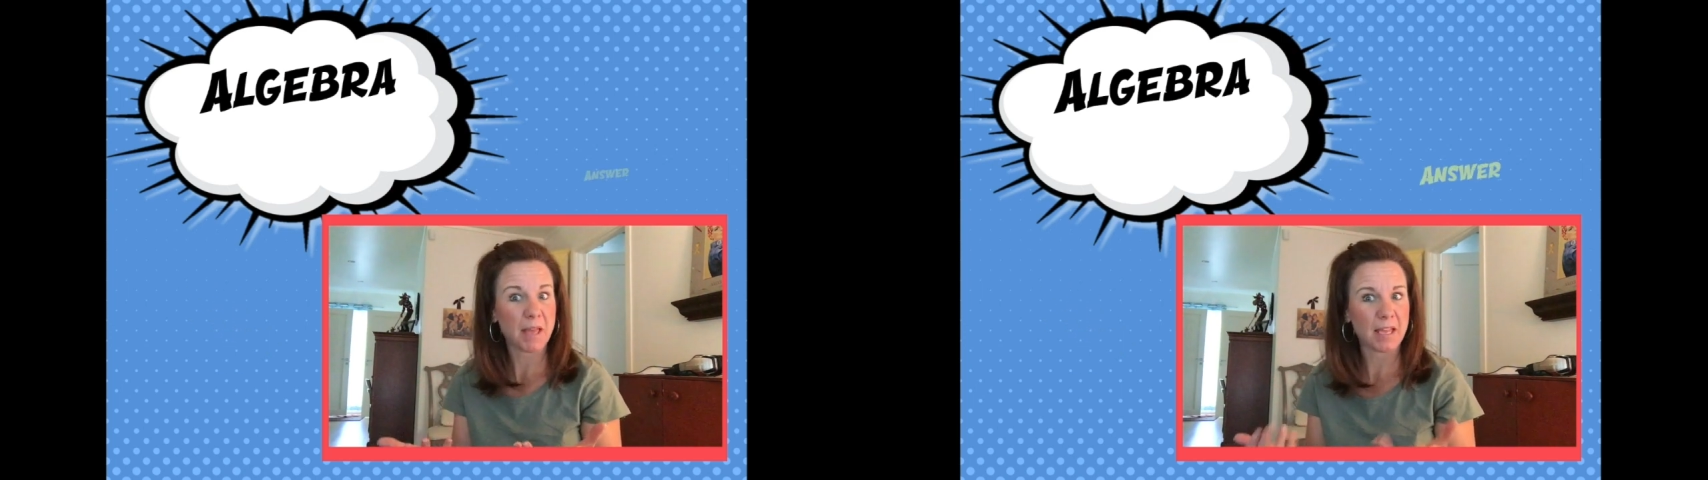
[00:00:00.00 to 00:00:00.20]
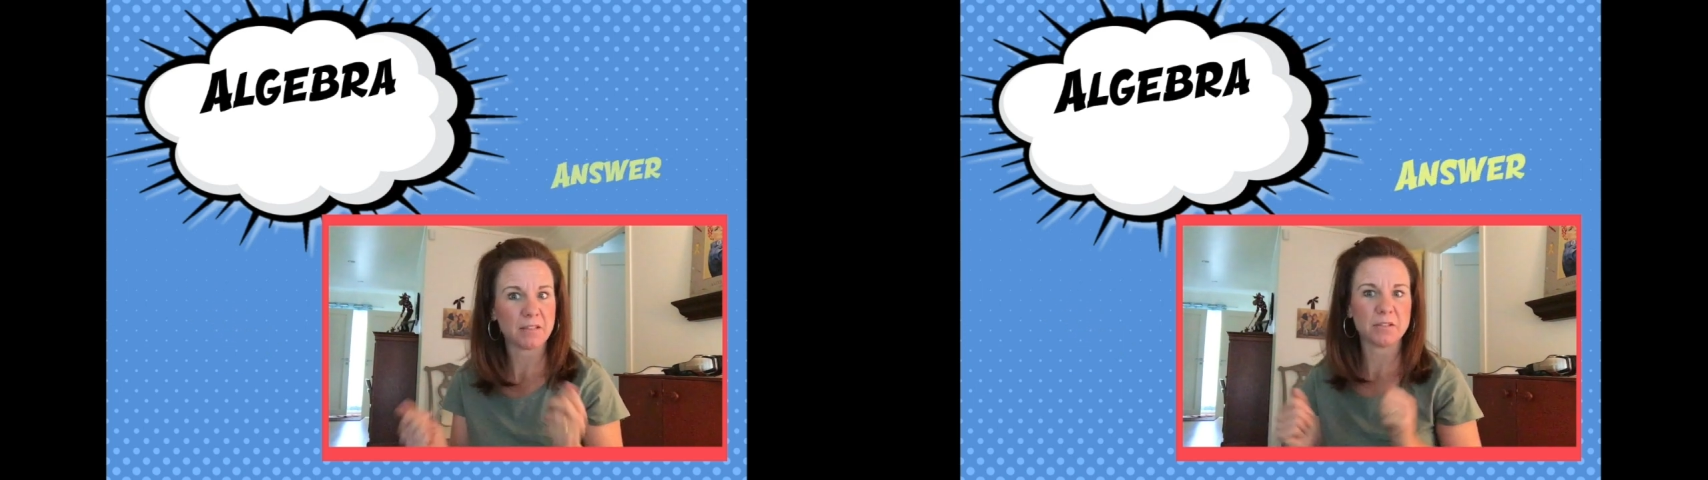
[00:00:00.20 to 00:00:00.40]

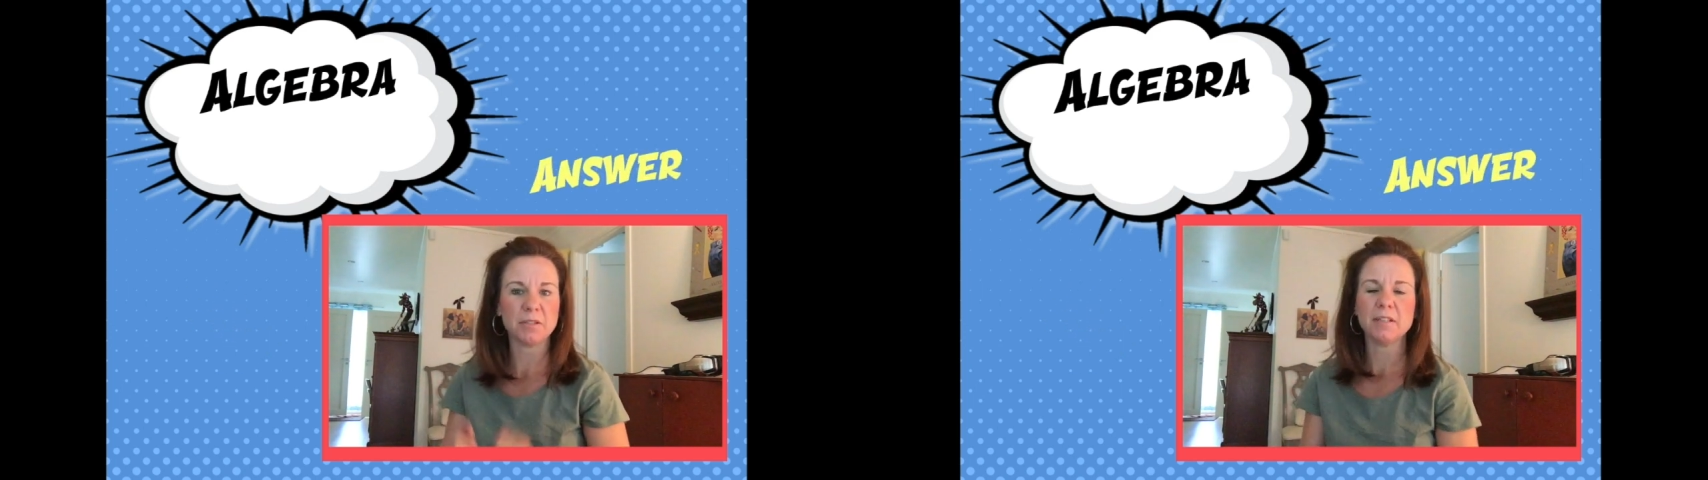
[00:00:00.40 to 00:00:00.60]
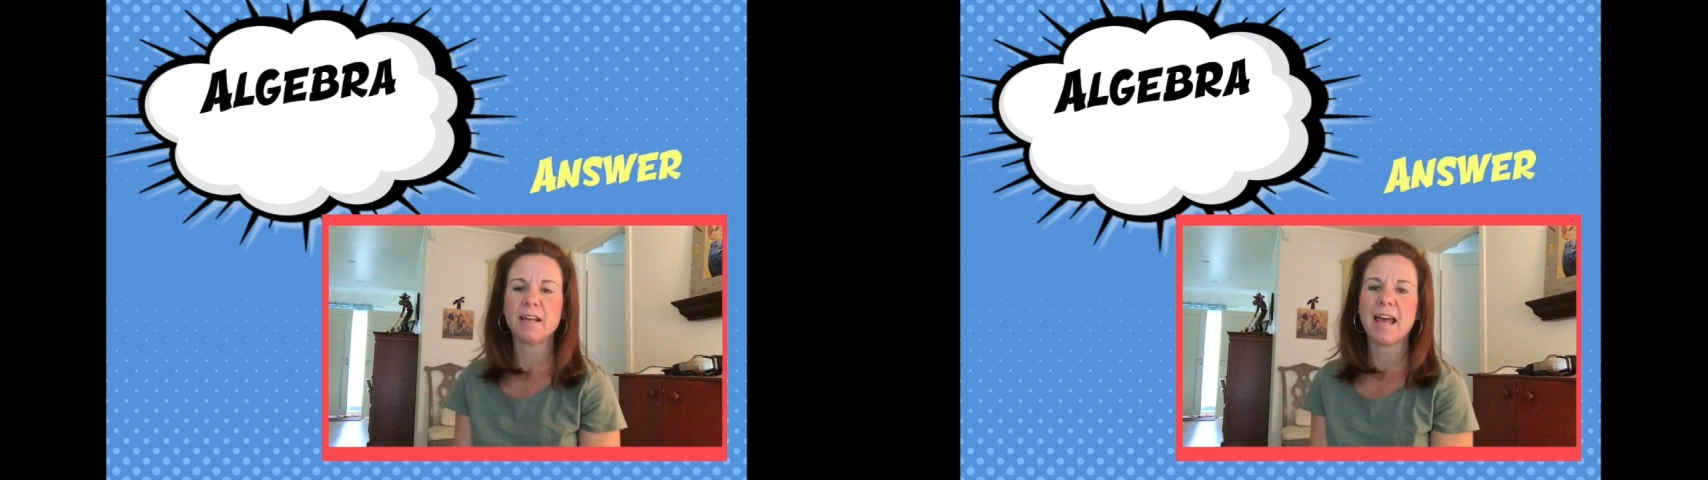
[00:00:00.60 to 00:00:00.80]

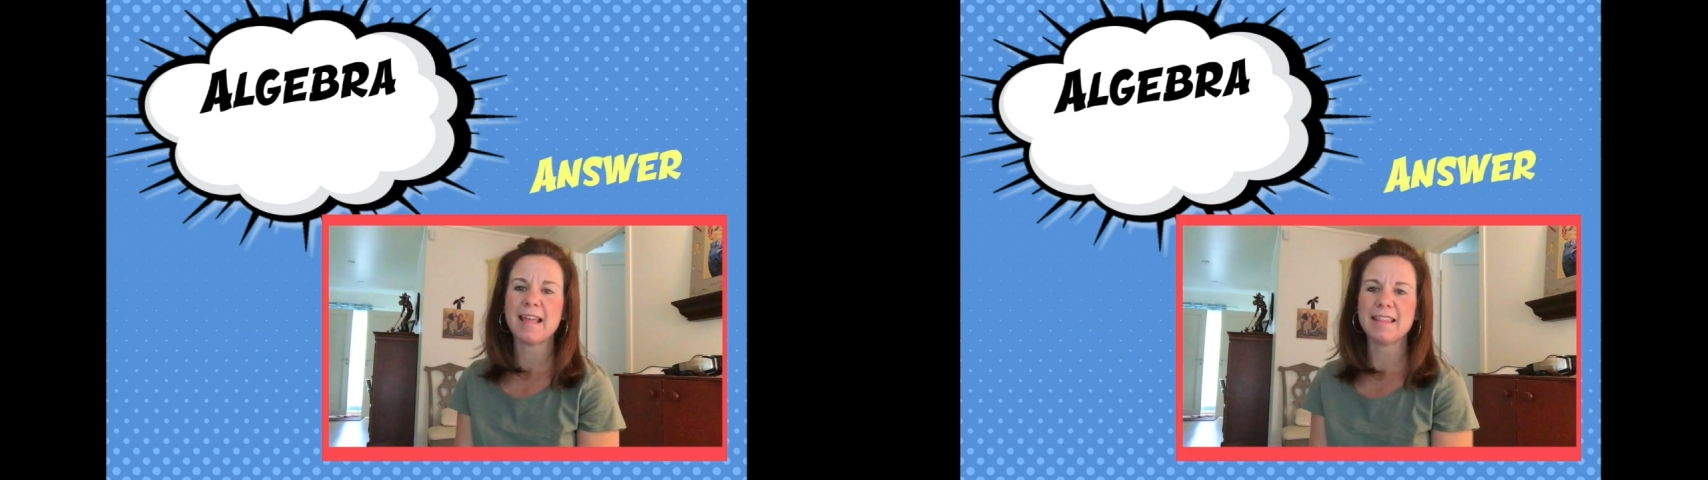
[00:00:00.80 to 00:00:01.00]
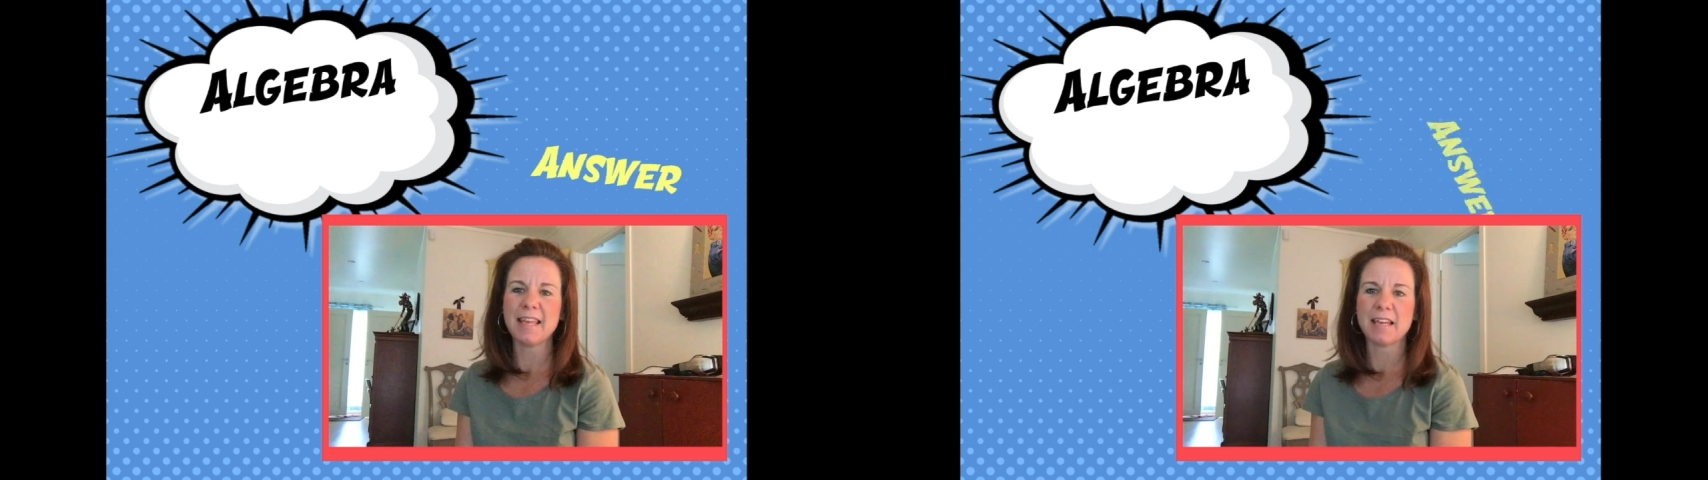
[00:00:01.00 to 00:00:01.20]
answer
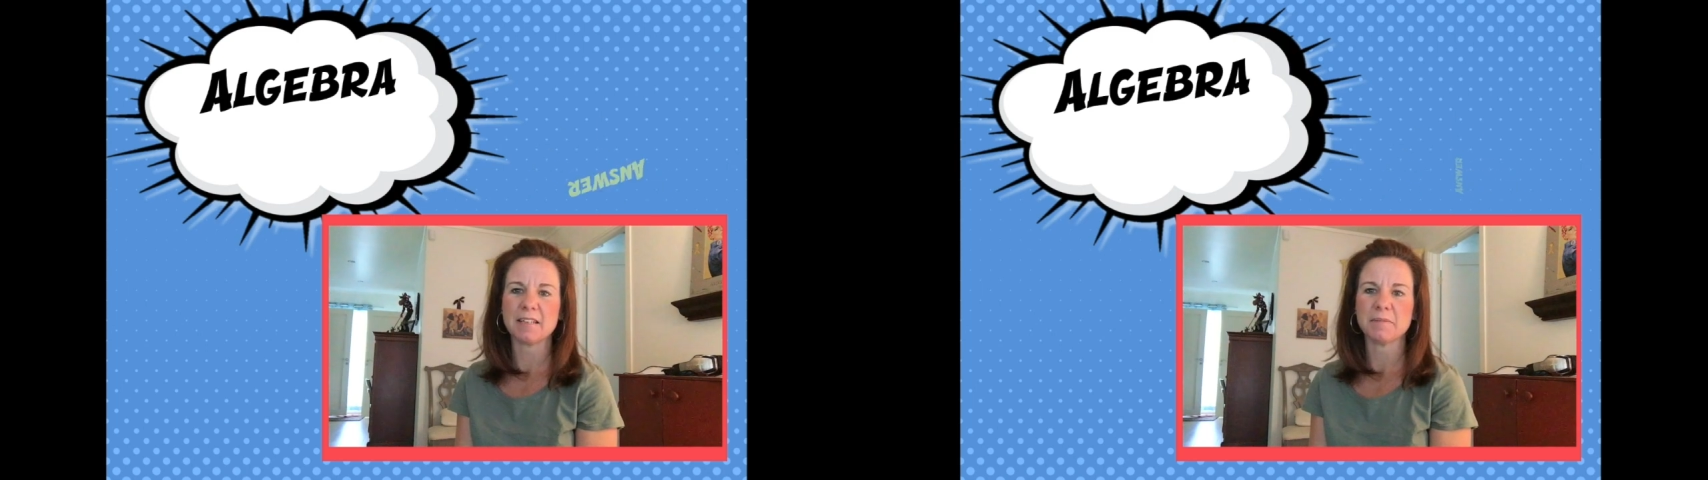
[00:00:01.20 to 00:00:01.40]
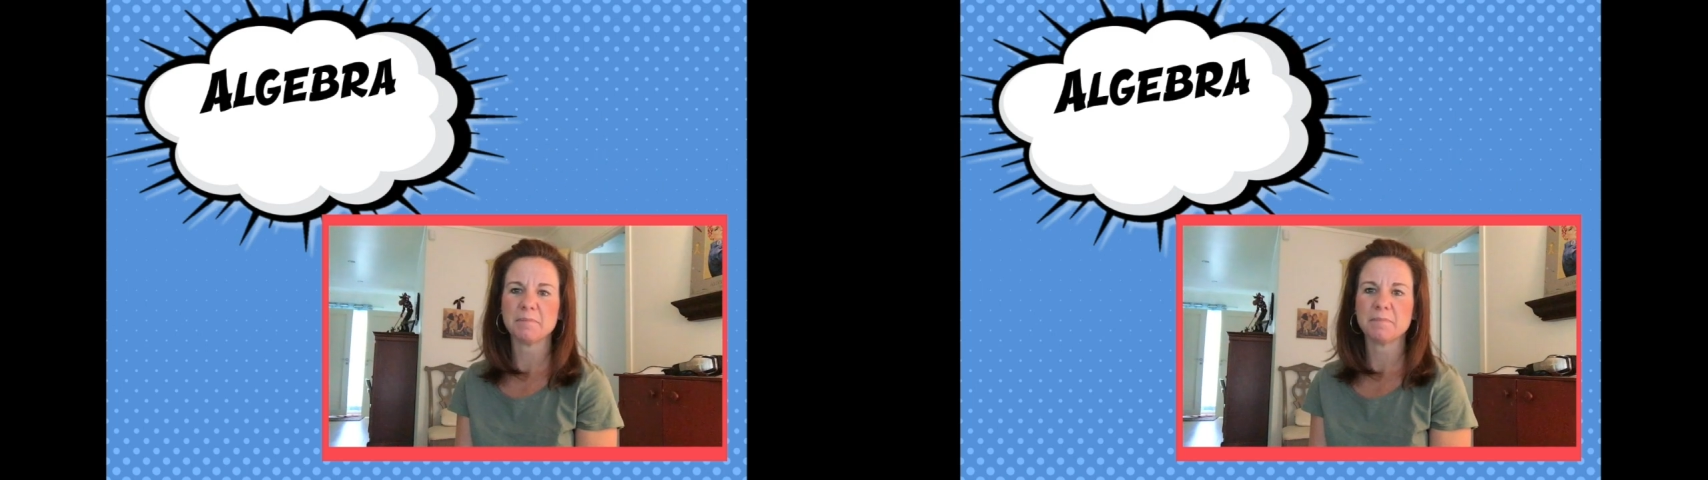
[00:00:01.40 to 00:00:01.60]
at the end.